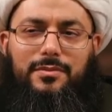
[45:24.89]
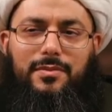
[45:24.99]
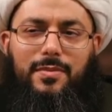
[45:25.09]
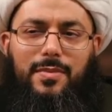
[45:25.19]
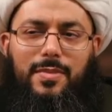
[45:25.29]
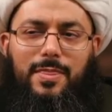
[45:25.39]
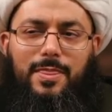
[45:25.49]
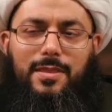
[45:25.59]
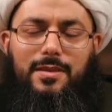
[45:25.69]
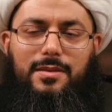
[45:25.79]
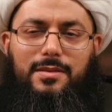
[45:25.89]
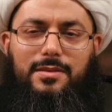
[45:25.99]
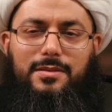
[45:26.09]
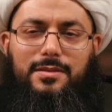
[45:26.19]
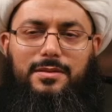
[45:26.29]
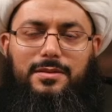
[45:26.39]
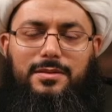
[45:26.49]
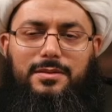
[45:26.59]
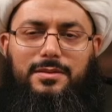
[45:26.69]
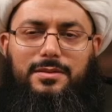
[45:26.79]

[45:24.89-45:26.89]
and you followed uh,